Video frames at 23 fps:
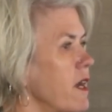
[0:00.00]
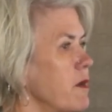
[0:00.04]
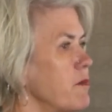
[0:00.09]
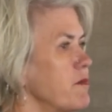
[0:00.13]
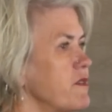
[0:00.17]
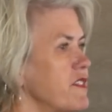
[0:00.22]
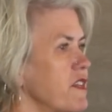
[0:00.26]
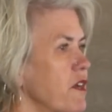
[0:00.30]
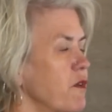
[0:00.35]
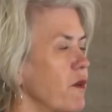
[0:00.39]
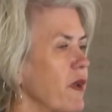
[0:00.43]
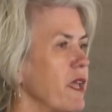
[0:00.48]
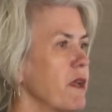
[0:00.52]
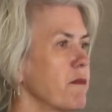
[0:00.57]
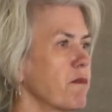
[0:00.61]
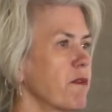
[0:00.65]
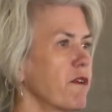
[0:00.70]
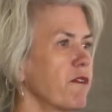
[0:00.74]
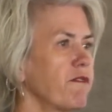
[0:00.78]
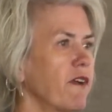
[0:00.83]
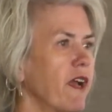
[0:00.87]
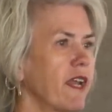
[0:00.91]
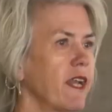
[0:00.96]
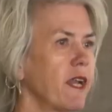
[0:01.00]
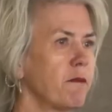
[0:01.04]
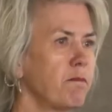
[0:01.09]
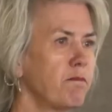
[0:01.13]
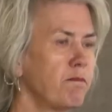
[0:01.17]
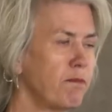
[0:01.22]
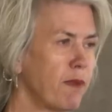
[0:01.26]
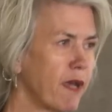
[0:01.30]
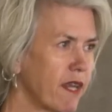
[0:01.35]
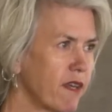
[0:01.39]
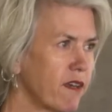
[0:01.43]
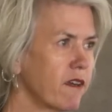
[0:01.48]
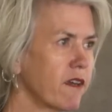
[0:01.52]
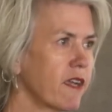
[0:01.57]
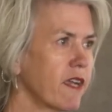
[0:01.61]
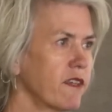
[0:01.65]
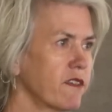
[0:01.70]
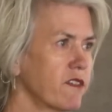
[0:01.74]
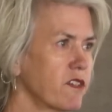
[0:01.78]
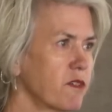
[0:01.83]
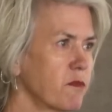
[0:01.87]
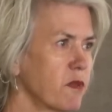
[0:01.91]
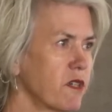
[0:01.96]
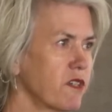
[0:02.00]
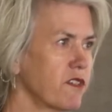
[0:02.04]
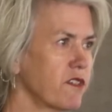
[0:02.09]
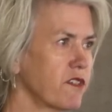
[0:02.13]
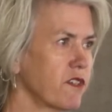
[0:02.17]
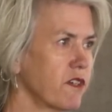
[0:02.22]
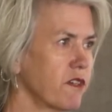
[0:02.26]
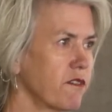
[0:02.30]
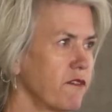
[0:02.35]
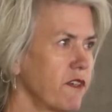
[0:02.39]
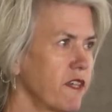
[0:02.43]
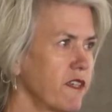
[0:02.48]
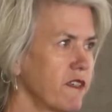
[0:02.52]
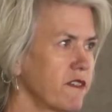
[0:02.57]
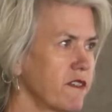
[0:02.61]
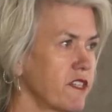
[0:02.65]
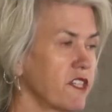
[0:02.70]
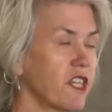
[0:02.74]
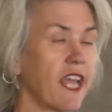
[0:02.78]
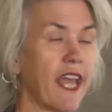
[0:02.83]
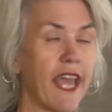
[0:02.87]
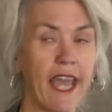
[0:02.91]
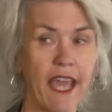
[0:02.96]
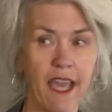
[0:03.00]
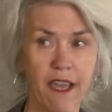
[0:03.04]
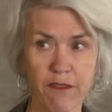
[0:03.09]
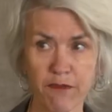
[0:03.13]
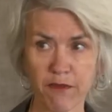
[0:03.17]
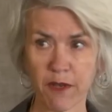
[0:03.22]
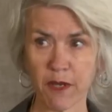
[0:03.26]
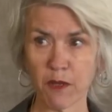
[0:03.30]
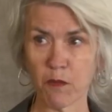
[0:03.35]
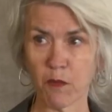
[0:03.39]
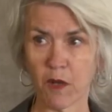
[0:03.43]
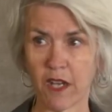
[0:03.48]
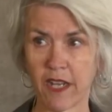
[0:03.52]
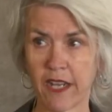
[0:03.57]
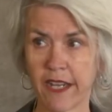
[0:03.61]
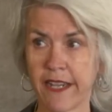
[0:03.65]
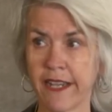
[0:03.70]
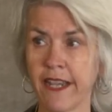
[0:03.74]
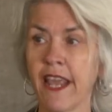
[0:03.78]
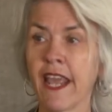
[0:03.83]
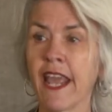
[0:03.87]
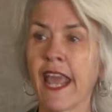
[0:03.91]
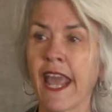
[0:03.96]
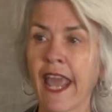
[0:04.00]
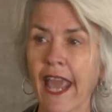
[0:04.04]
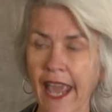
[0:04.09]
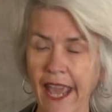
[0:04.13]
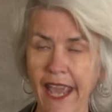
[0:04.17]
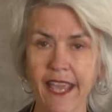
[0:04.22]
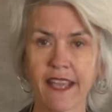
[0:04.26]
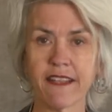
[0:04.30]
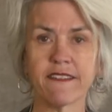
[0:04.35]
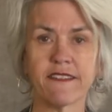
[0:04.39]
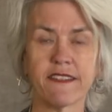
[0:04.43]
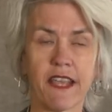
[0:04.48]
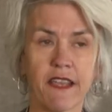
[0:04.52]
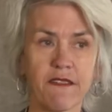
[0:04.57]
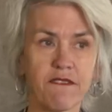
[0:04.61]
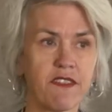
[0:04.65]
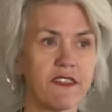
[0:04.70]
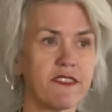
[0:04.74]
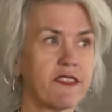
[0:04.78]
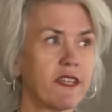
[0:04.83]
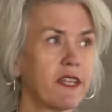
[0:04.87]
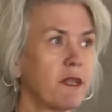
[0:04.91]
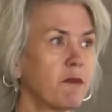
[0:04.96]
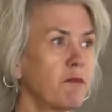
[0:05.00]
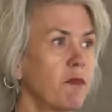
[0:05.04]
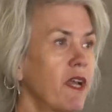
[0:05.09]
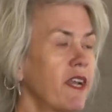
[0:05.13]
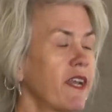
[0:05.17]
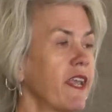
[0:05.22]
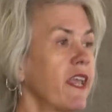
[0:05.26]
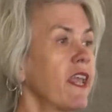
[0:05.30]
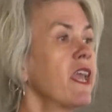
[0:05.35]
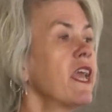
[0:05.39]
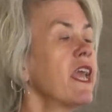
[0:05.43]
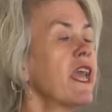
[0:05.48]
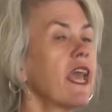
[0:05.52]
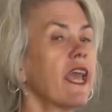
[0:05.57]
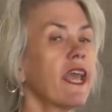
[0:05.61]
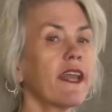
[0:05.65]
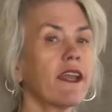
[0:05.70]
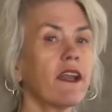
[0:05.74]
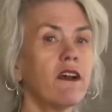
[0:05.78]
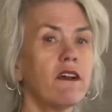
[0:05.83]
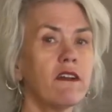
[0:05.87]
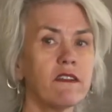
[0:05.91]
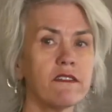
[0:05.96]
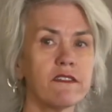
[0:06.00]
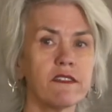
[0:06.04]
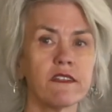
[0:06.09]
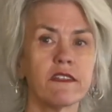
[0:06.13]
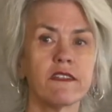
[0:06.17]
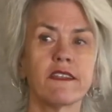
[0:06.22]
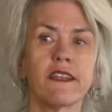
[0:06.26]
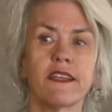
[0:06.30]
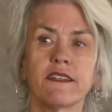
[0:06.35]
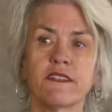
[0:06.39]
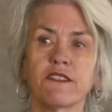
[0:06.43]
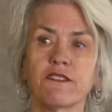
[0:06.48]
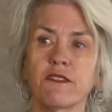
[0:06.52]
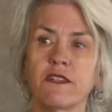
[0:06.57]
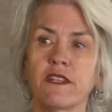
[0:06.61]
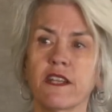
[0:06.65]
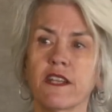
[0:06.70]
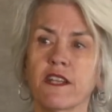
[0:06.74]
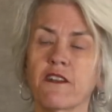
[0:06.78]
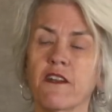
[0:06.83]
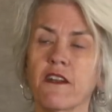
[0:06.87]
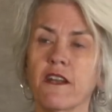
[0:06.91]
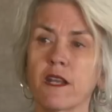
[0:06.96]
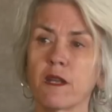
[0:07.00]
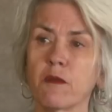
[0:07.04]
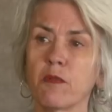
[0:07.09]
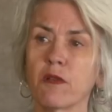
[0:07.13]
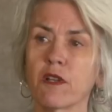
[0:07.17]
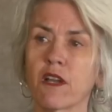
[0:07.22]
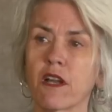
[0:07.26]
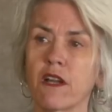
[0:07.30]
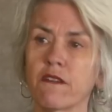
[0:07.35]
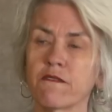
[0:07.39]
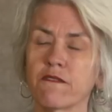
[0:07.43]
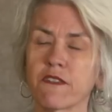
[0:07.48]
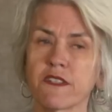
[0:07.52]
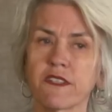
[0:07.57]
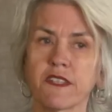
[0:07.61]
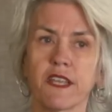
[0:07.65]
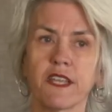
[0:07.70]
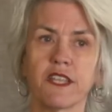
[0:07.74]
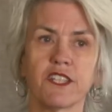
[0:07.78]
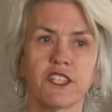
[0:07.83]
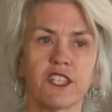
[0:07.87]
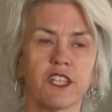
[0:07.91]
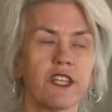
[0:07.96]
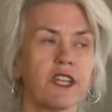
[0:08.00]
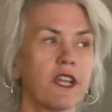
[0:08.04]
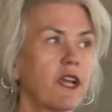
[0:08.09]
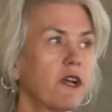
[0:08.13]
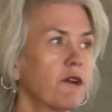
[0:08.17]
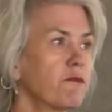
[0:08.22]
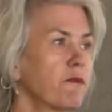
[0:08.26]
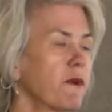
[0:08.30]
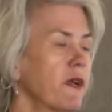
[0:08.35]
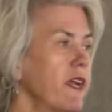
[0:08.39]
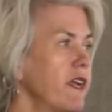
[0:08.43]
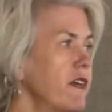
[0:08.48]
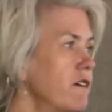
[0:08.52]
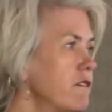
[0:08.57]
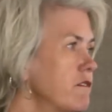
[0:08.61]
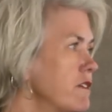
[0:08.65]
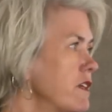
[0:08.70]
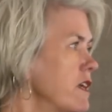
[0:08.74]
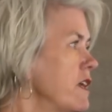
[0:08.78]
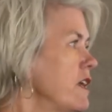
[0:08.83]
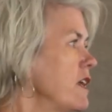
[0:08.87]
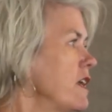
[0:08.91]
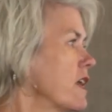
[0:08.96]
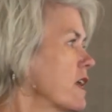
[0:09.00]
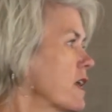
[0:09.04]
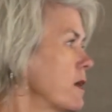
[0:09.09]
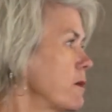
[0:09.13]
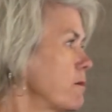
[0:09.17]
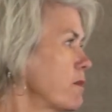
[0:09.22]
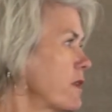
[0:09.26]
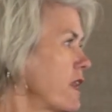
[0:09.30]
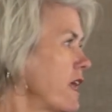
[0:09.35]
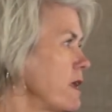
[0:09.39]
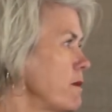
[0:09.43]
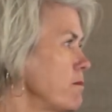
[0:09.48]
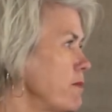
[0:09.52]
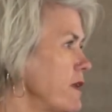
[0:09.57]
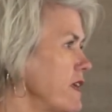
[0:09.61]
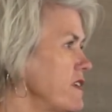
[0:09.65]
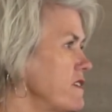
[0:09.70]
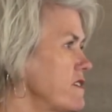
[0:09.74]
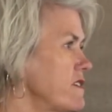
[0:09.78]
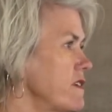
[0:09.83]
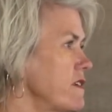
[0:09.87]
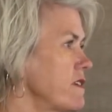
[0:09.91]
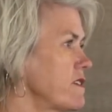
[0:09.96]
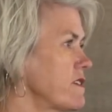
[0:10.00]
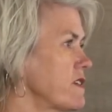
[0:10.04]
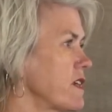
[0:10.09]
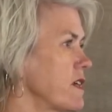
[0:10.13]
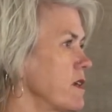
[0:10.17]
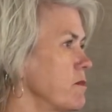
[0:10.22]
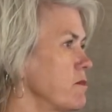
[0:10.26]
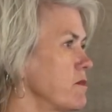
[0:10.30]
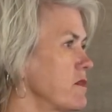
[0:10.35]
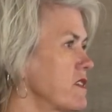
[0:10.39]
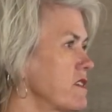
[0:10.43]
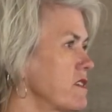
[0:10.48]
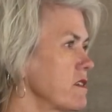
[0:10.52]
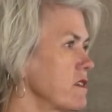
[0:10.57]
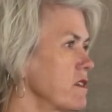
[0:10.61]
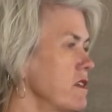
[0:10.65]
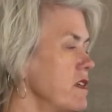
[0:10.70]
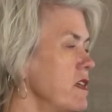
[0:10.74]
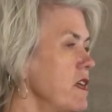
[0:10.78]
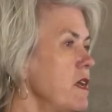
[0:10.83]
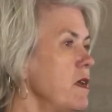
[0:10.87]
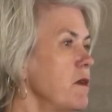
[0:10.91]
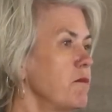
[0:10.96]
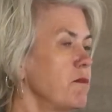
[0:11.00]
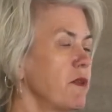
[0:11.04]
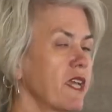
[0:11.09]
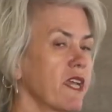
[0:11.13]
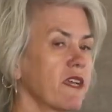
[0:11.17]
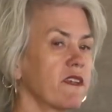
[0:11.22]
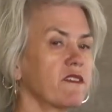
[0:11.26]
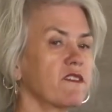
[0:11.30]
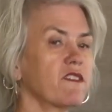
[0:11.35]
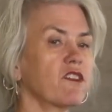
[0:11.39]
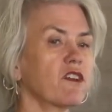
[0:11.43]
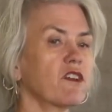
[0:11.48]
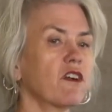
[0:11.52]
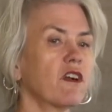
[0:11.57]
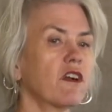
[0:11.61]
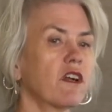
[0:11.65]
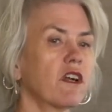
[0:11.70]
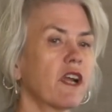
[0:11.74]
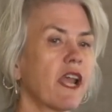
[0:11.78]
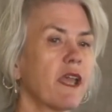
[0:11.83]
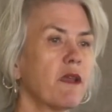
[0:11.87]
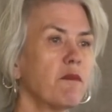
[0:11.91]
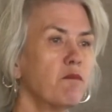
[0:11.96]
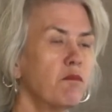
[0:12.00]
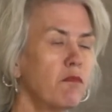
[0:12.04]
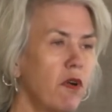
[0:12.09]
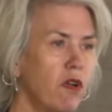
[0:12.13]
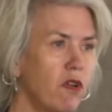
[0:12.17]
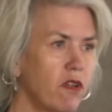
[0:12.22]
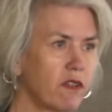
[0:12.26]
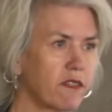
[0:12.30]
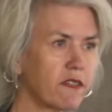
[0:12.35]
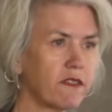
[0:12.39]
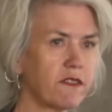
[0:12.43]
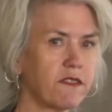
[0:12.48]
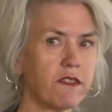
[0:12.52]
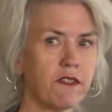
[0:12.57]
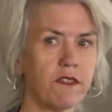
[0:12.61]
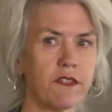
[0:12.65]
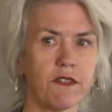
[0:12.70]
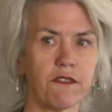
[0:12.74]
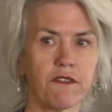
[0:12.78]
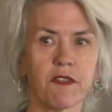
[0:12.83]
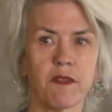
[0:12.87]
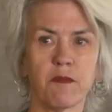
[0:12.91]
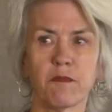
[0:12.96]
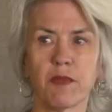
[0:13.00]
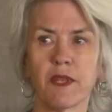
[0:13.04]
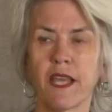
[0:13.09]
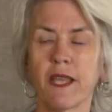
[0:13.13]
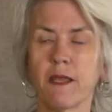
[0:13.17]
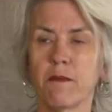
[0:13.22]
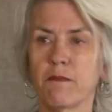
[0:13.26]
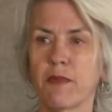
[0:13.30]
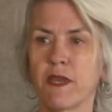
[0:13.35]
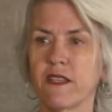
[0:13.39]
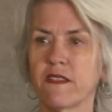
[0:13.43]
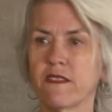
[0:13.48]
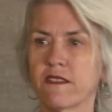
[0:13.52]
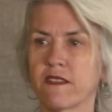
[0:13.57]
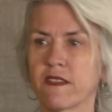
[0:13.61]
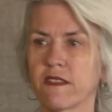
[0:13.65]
So it provided better customer service to everyone and saved the city money. It also led to an incredible conversation around complaint-based systems, because there are a multitude of complaint-based